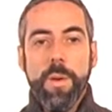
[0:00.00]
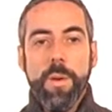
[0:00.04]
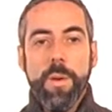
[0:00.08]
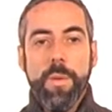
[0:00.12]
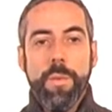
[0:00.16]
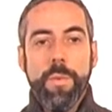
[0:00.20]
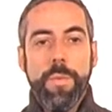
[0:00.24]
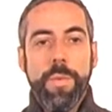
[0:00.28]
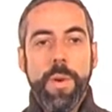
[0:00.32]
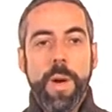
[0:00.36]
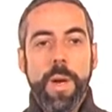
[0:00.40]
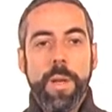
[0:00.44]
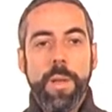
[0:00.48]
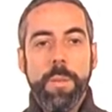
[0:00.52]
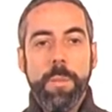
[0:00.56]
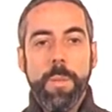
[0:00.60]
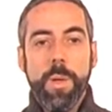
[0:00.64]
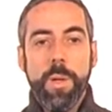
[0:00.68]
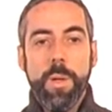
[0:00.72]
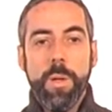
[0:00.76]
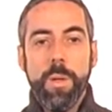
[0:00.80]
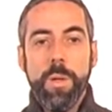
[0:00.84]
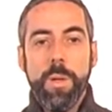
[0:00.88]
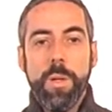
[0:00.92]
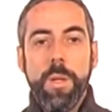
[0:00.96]

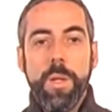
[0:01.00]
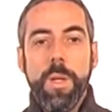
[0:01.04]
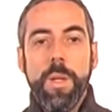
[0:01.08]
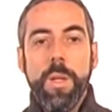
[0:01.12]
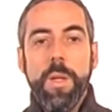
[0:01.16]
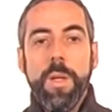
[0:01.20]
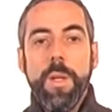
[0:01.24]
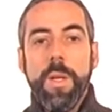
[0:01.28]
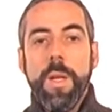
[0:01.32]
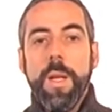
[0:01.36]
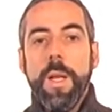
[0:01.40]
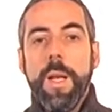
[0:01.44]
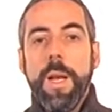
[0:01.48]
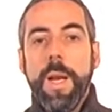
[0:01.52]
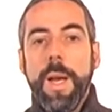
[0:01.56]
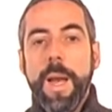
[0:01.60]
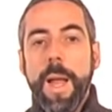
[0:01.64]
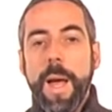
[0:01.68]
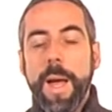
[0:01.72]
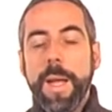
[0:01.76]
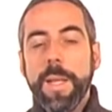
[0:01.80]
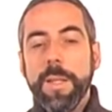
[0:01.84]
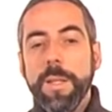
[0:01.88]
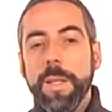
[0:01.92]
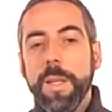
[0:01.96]
Furthermore,
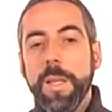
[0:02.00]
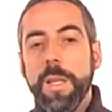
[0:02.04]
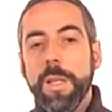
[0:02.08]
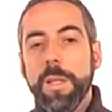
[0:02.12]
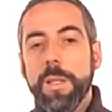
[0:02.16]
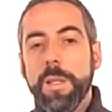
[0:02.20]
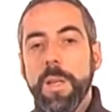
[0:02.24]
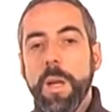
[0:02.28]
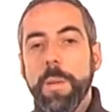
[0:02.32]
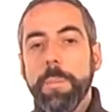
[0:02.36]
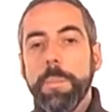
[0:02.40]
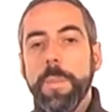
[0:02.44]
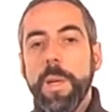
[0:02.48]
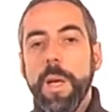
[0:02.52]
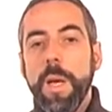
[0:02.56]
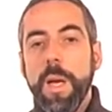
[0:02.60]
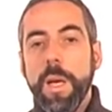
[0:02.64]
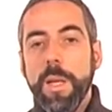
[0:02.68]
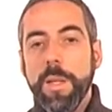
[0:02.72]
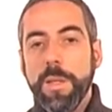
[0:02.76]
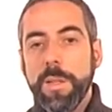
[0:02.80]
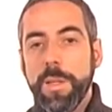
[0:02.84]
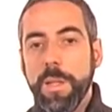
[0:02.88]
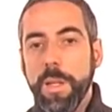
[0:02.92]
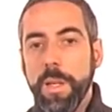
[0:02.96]
land is not
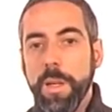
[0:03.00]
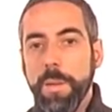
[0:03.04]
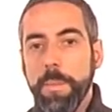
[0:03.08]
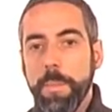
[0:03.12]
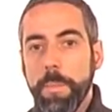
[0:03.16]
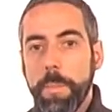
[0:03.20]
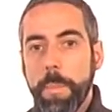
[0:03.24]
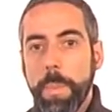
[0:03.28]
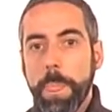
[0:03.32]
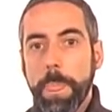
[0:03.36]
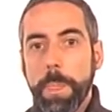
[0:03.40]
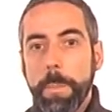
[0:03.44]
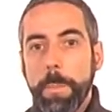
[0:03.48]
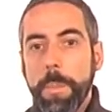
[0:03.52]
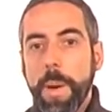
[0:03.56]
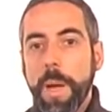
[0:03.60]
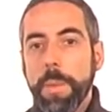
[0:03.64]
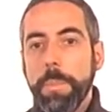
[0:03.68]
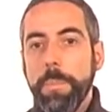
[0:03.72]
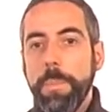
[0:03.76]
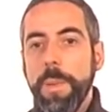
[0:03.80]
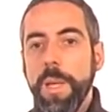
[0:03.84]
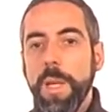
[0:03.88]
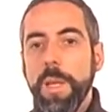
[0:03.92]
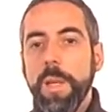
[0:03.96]
empty,
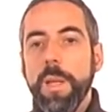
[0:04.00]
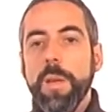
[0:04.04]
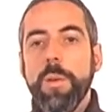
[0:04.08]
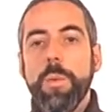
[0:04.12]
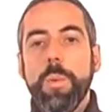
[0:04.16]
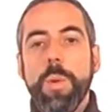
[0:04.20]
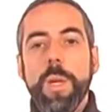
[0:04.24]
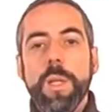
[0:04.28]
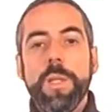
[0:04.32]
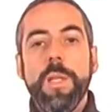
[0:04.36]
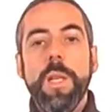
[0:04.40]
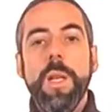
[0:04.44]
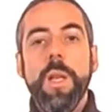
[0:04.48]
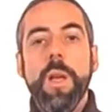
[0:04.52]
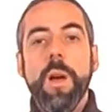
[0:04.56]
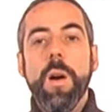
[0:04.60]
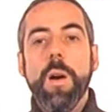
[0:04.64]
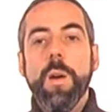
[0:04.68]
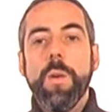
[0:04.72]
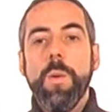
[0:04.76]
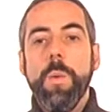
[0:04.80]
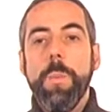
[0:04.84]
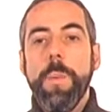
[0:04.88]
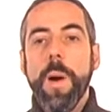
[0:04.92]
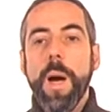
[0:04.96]
but being increasingly
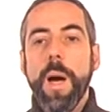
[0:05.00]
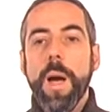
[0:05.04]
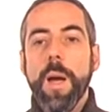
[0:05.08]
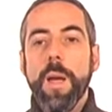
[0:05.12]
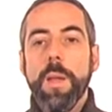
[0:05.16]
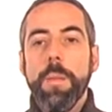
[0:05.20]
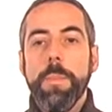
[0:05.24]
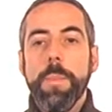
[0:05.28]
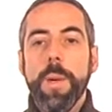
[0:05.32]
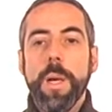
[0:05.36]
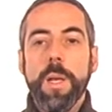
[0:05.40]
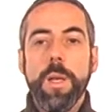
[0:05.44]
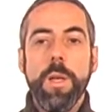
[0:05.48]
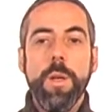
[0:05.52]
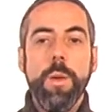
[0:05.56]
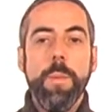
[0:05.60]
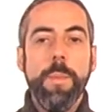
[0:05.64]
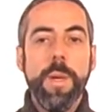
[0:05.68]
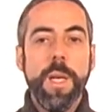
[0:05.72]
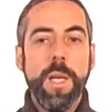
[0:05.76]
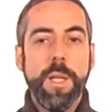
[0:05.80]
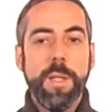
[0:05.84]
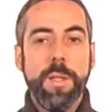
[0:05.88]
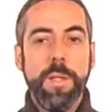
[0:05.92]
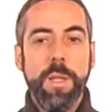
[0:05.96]
occupied by
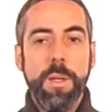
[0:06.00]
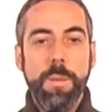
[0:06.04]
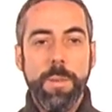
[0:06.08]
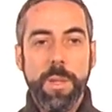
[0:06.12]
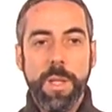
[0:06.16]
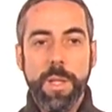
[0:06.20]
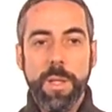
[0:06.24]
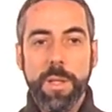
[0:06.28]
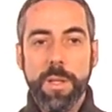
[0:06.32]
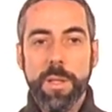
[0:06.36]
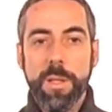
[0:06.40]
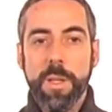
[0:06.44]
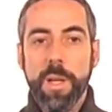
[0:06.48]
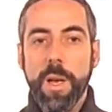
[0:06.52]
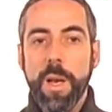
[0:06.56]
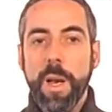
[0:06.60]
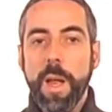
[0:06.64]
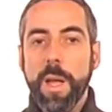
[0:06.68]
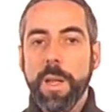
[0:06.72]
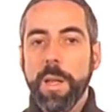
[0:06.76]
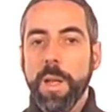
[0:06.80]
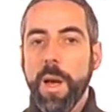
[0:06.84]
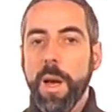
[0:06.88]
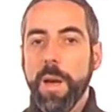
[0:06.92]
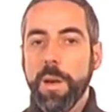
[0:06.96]
human activities
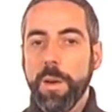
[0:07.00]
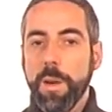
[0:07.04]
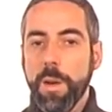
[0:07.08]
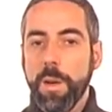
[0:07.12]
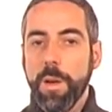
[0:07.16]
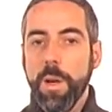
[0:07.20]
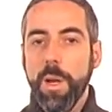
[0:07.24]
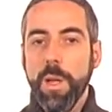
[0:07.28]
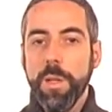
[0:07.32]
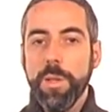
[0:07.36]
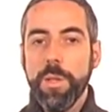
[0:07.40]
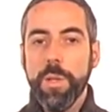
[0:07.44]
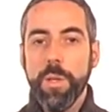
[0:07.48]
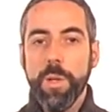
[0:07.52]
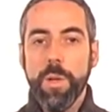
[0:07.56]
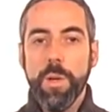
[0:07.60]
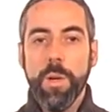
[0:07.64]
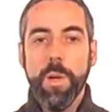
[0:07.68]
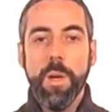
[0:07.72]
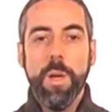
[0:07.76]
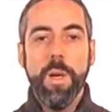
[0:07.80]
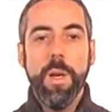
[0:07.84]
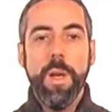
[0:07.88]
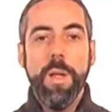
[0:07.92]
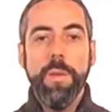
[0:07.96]
like agriculture,
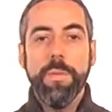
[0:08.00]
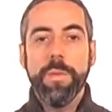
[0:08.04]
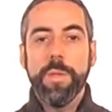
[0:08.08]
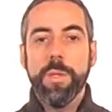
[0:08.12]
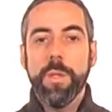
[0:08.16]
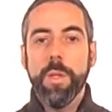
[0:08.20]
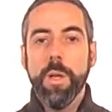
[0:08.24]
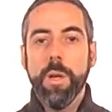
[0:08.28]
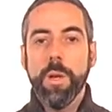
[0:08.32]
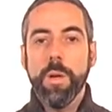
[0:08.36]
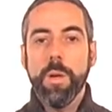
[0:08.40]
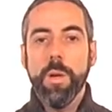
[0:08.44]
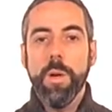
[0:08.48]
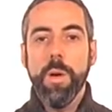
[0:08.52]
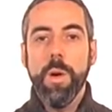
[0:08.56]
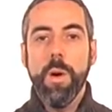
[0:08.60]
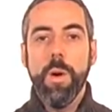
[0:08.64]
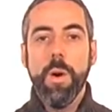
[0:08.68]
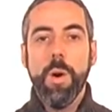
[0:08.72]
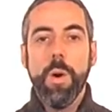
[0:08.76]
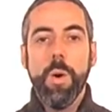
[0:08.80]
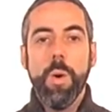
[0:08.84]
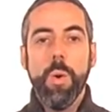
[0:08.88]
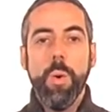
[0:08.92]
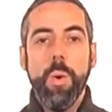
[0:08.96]
livestock,
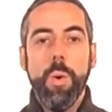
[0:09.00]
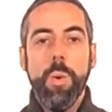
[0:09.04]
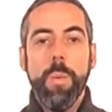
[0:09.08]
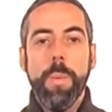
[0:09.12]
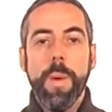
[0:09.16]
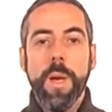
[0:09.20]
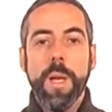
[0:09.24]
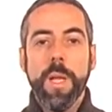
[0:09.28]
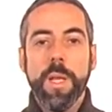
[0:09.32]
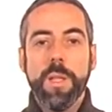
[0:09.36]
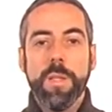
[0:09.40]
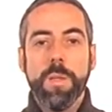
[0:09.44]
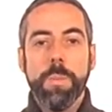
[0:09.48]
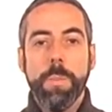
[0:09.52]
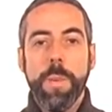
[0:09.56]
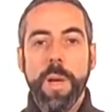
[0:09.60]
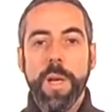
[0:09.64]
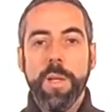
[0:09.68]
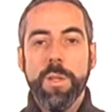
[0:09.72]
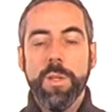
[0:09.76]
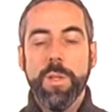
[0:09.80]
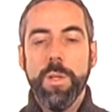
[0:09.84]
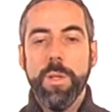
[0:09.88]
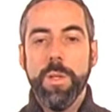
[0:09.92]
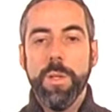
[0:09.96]
or urban
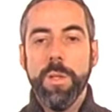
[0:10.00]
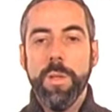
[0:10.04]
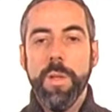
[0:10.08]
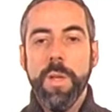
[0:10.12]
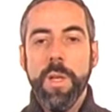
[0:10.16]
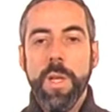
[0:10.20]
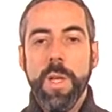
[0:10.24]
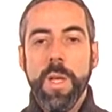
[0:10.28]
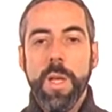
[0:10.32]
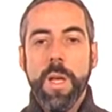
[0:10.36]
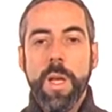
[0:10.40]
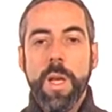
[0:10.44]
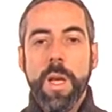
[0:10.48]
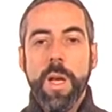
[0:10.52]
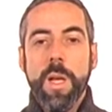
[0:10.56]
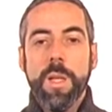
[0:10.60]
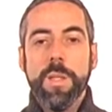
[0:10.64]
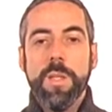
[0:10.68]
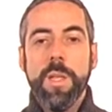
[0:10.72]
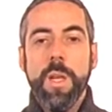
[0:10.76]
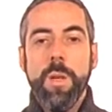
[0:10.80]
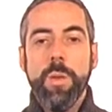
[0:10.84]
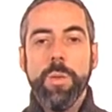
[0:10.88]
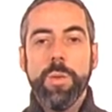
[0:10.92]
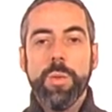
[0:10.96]
expansion,
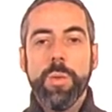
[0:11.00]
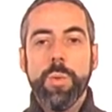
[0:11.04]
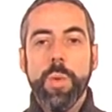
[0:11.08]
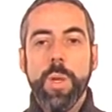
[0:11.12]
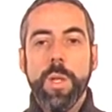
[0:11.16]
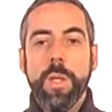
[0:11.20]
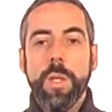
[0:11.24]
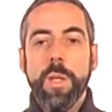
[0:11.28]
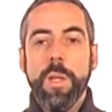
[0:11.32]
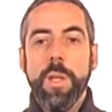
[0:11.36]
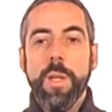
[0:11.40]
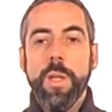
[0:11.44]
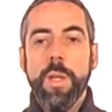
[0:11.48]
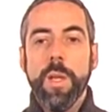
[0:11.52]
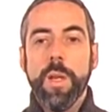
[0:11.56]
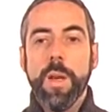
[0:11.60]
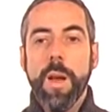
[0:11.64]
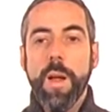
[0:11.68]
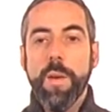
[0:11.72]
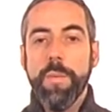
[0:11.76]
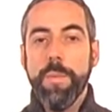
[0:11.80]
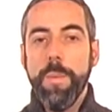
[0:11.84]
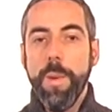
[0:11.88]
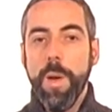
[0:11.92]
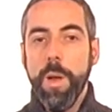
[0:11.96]
as illustrated in the
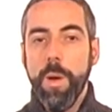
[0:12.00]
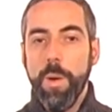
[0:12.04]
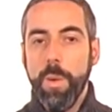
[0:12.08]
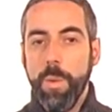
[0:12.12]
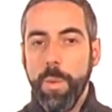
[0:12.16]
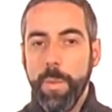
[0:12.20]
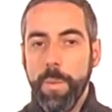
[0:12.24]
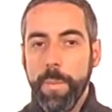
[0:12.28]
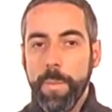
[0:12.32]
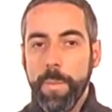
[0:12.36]
graph below.